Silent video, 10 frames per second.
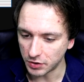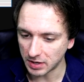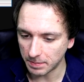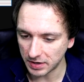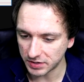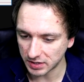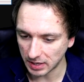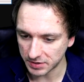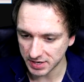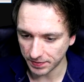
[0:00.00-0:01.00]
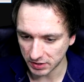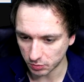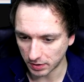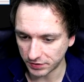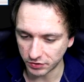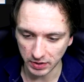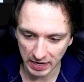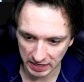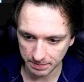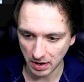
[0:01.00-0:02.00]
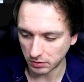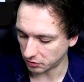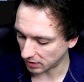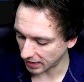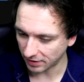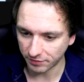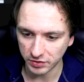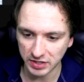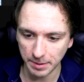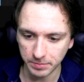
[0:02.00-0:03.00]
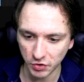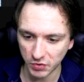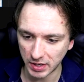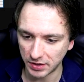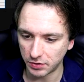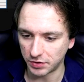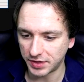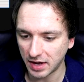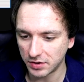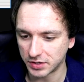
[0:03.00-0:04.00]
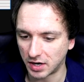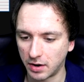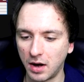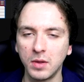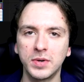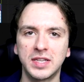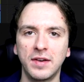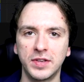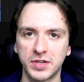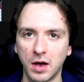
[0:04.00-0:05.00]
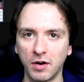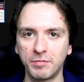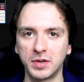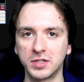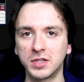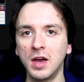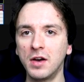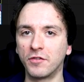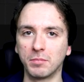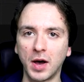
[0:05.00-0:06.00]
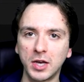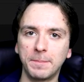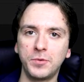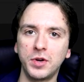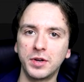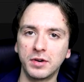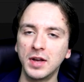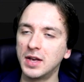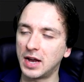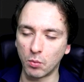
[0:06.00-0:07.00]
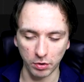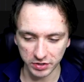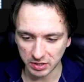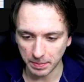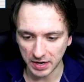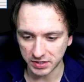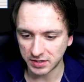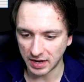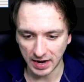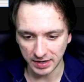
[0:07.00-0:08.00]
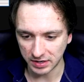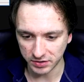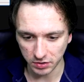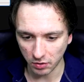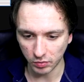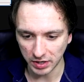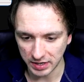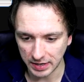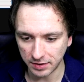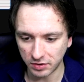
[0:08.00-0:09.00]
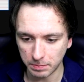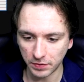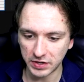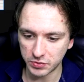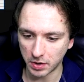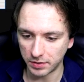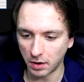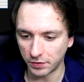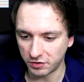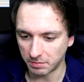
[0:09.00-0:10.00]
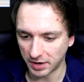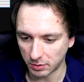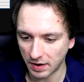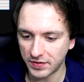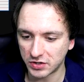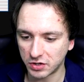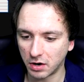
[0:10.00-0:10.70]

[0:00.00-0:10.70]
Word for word: you can basically set this one to any amount you like, for example, twenty-two thousand. Now I always have this off because for my computer, it works the best and is not really needed to put this one onto my graphics